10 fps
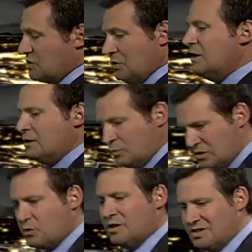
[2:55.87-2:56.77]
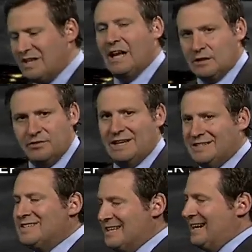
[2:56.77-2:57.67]
So winds are going to stay
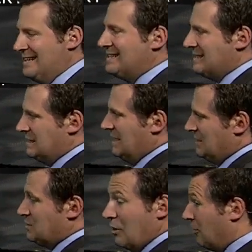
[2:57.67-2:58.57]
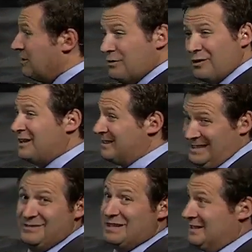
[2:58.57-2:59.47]
elevated tonight into the day tomorrow, frankly,
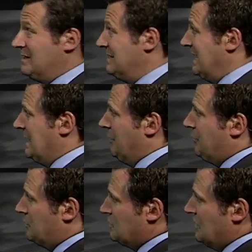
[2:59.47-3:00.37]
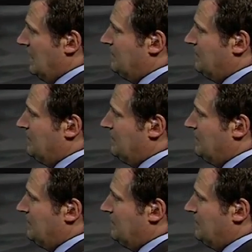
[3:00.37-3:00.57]
even into the day on Thursday.